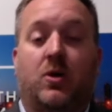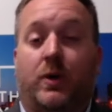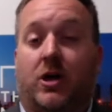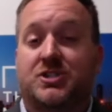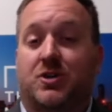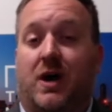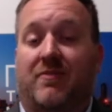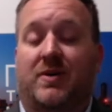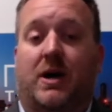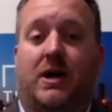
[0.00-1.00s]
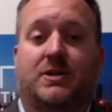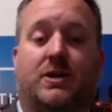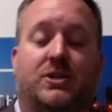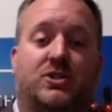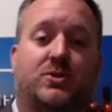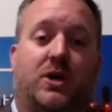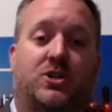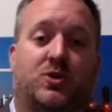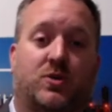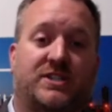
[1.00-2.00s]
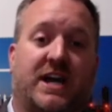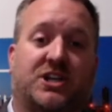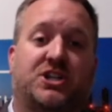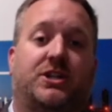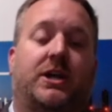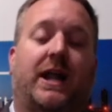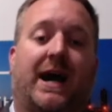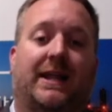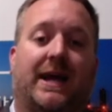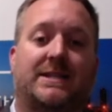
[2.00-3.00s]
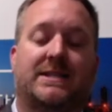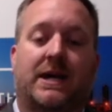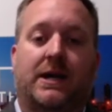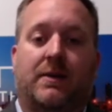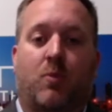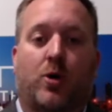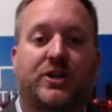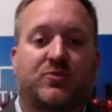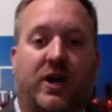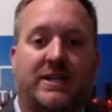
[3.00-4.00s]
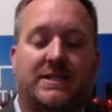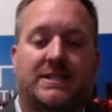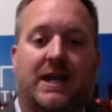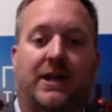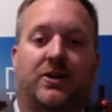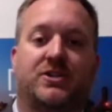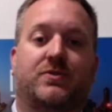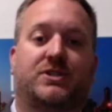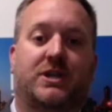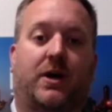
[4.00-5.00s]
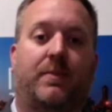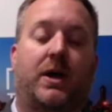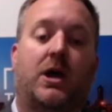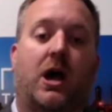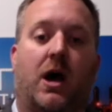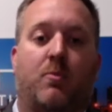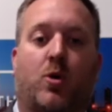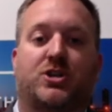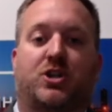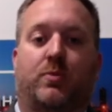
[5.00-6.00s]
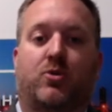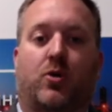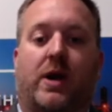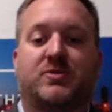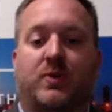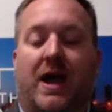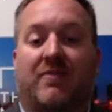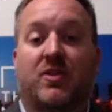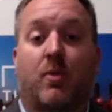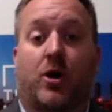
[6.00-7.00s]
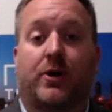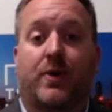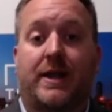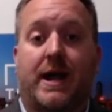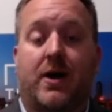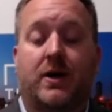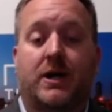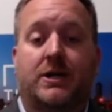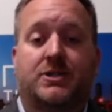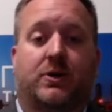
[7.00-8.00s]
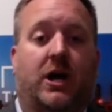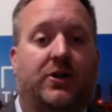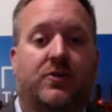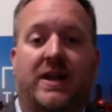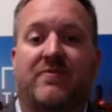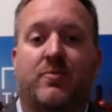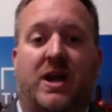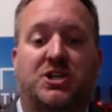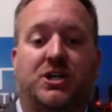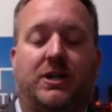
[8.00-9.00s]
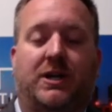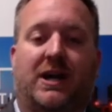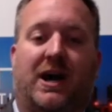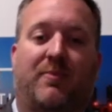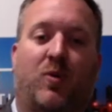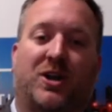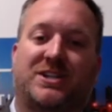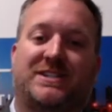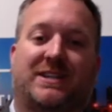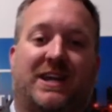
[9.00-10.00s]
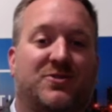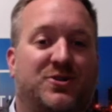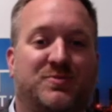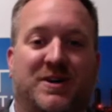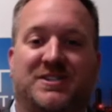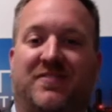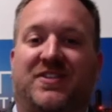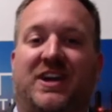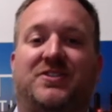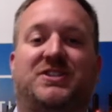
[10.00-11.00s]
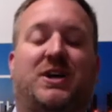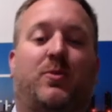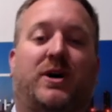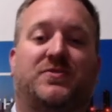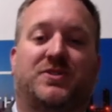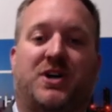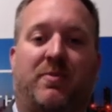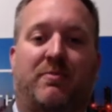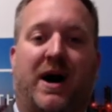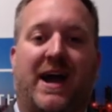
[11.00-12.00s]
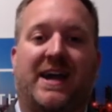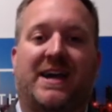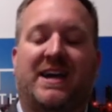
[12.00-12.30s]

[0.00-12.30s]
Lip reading: We also have a short section that highlights mortgage rates and also some mortgage loan programs that we have in the market right now. So a lot of great information. Wanted to introduce myself and thank you so much for stopping by.